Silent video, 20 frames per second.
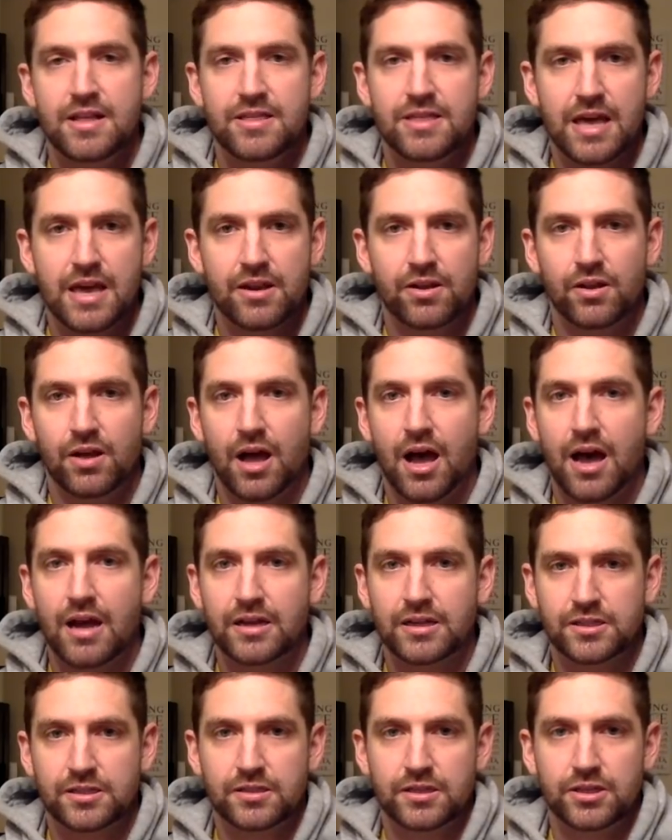that'll
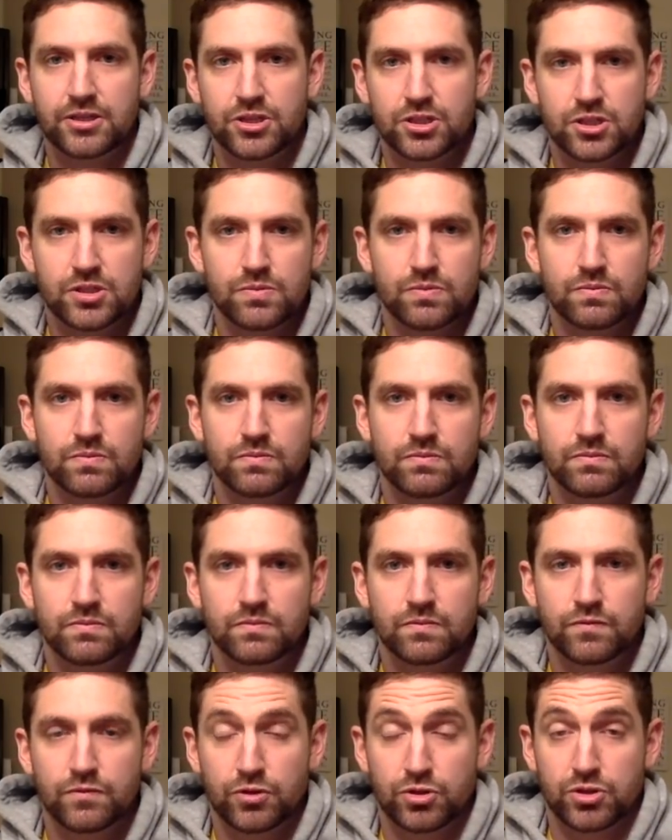honestly just,
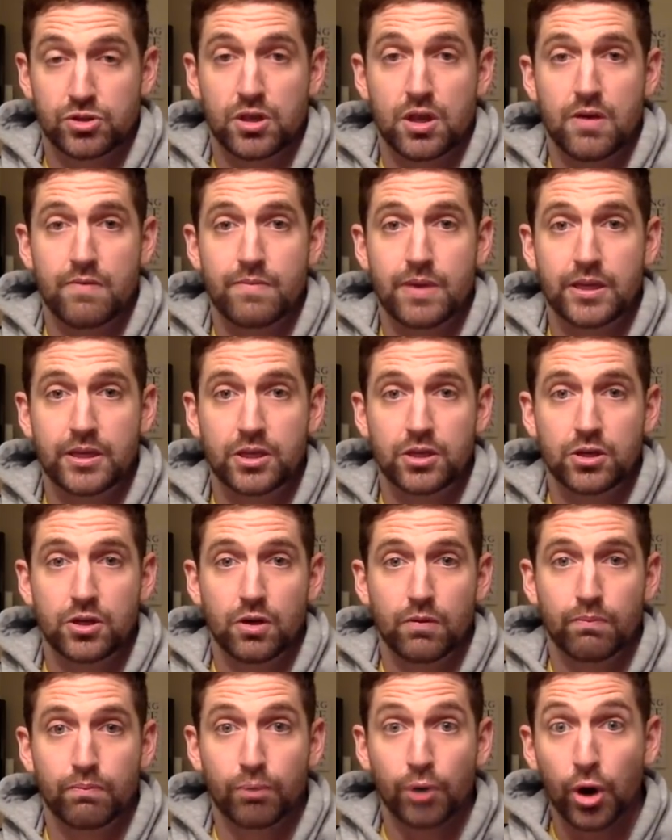for some, make you go
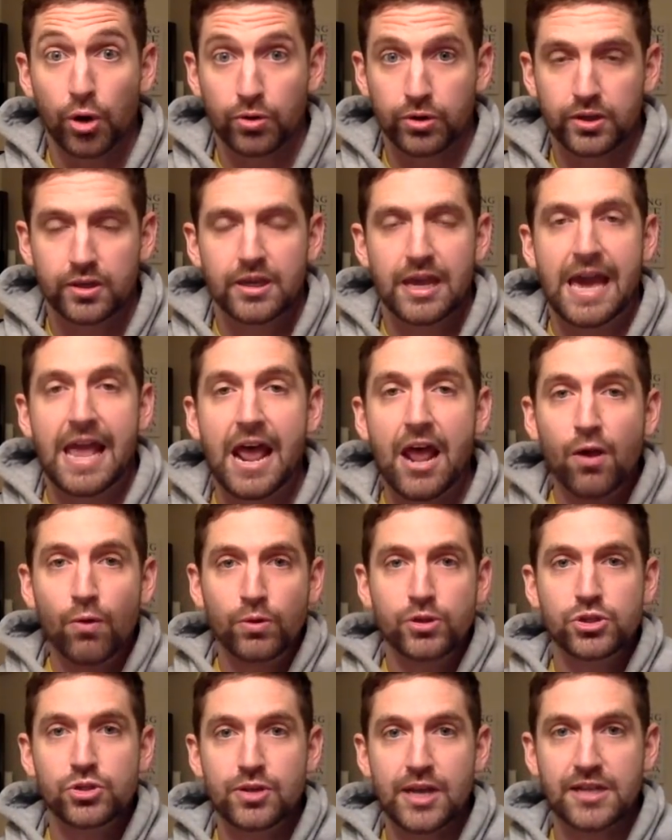broke. And I don't
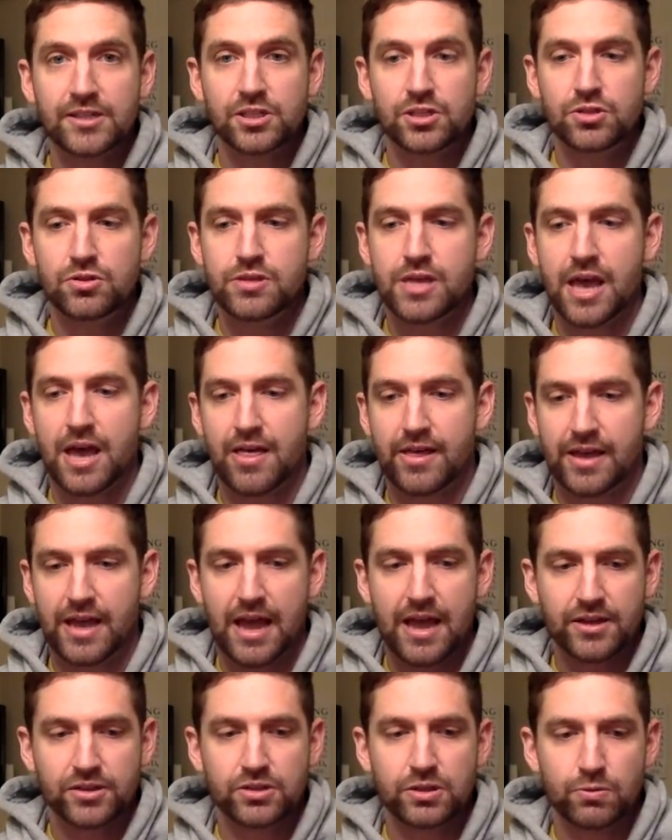want you guys to do that. Like,
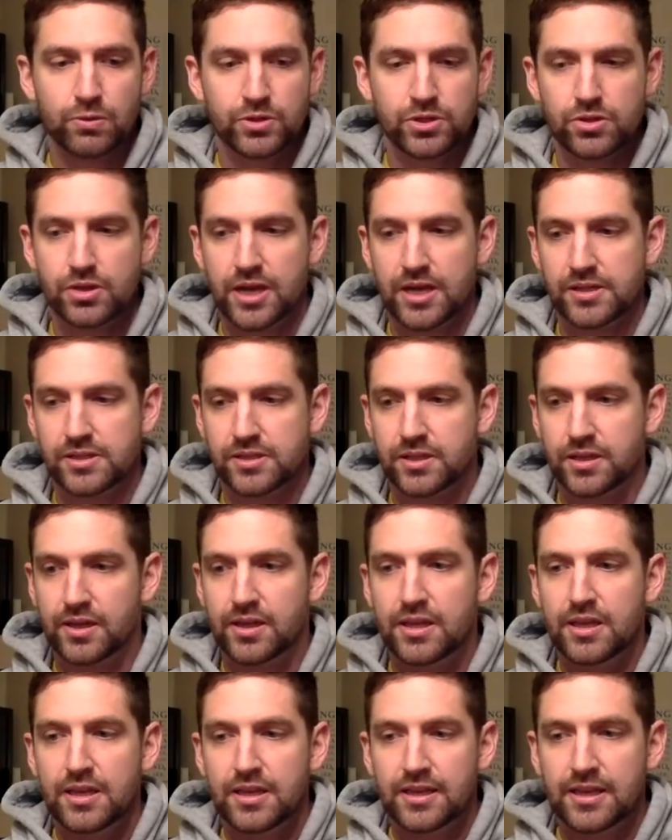I actually want you guys to
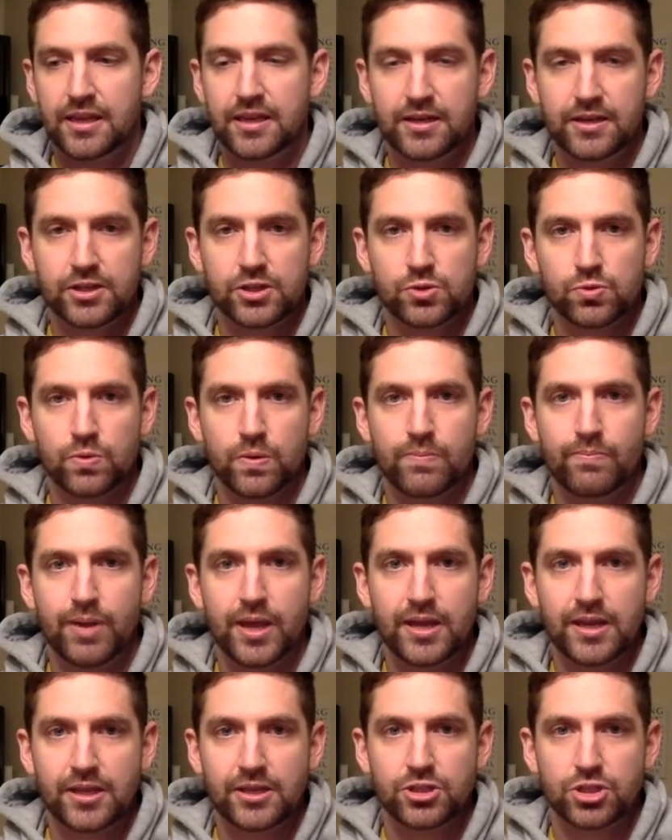get into swim
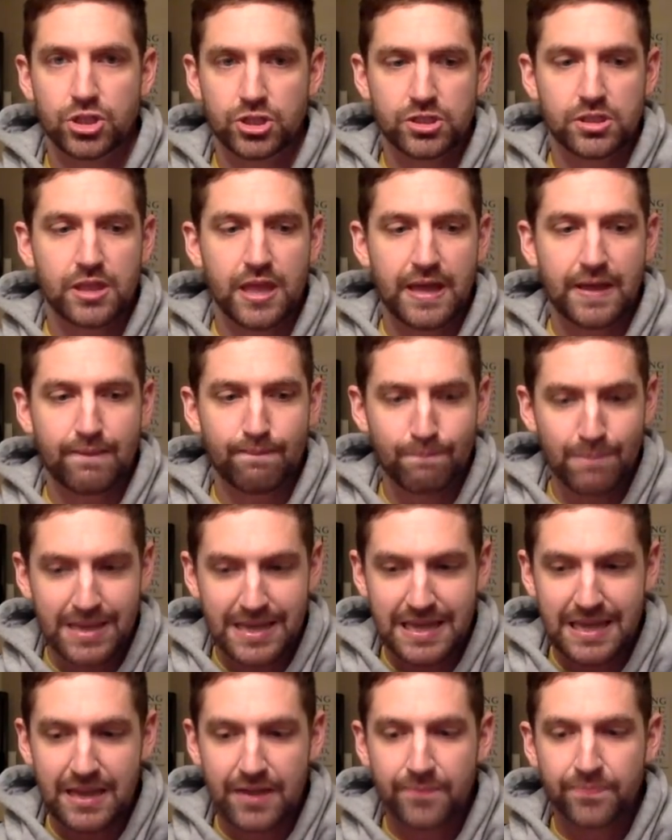baiting just like
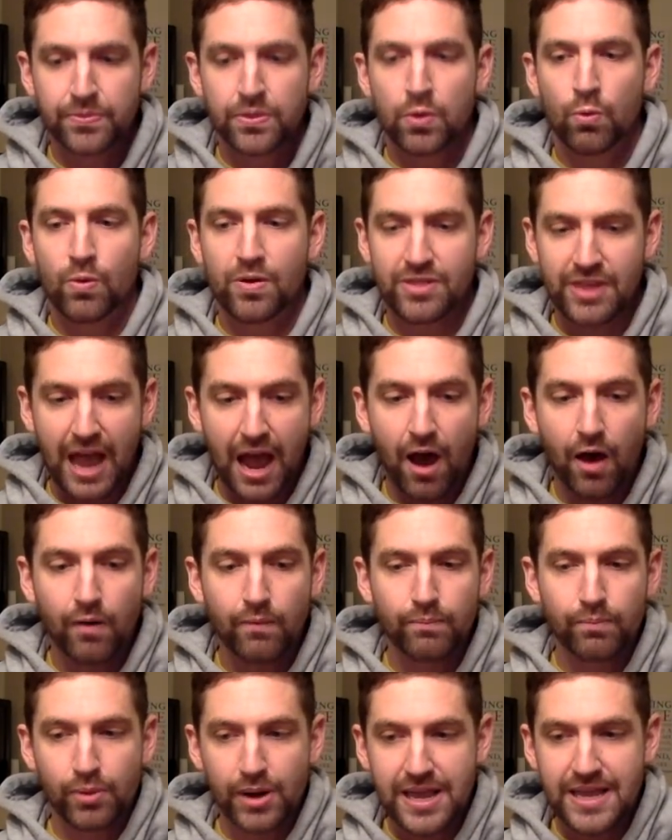me
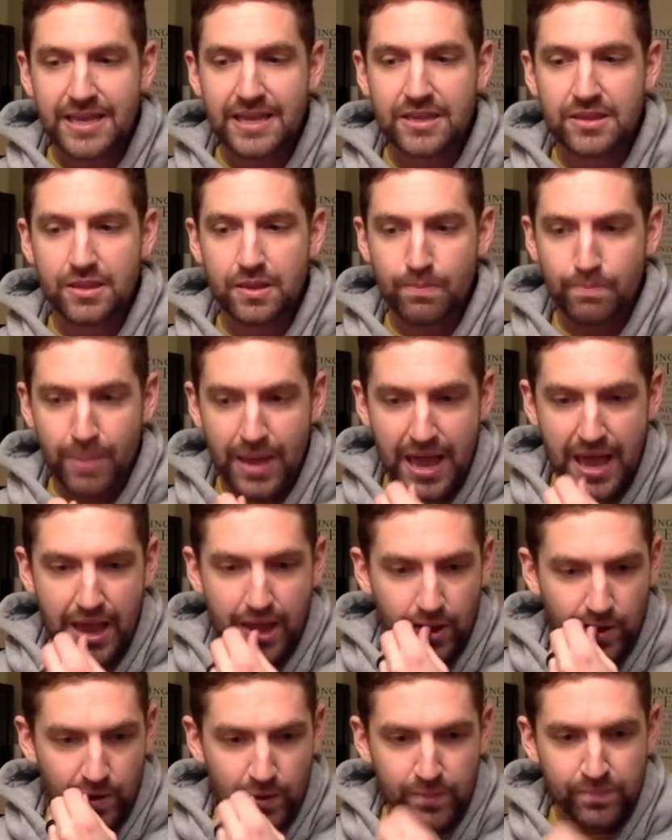without breaking the
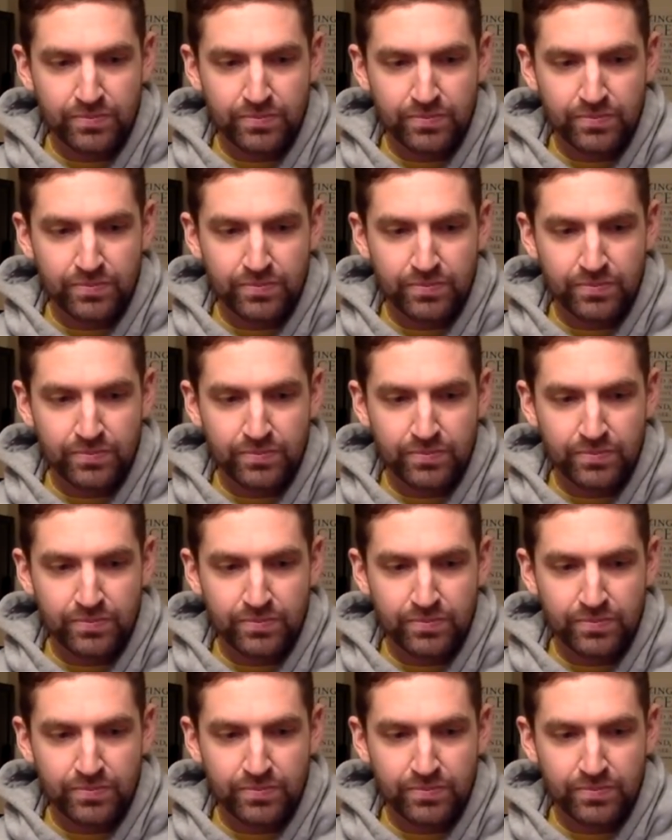bank.